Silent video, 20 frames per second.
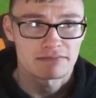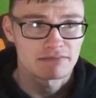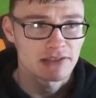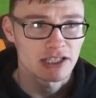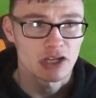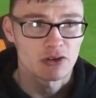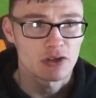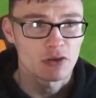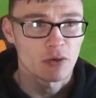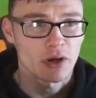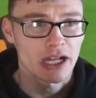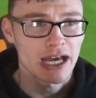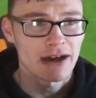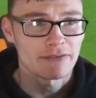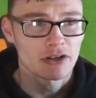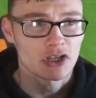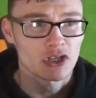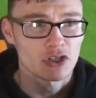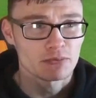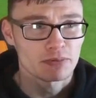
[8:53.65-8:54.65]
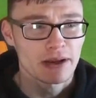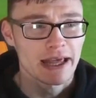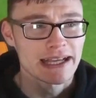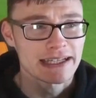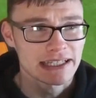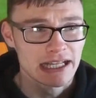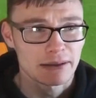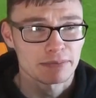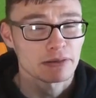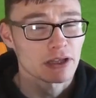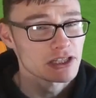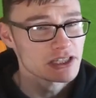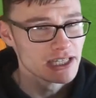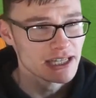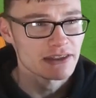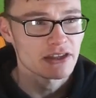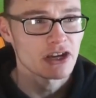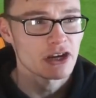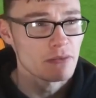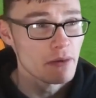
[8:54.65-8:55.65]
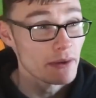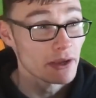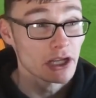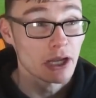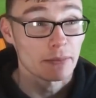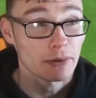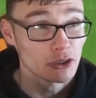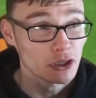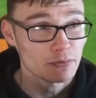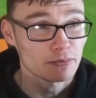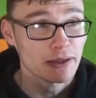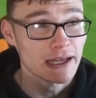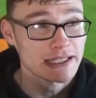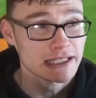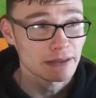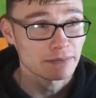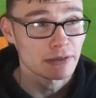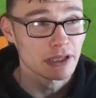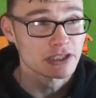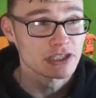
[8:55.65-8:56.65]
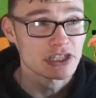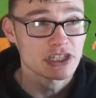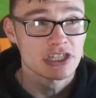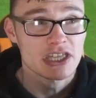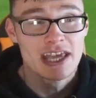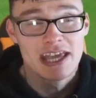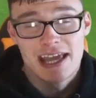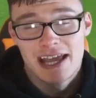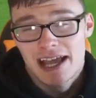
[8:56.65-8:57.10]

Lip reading: you know, you want to have a good playstyle plus in there, maybe a couple of good playstyle pluses,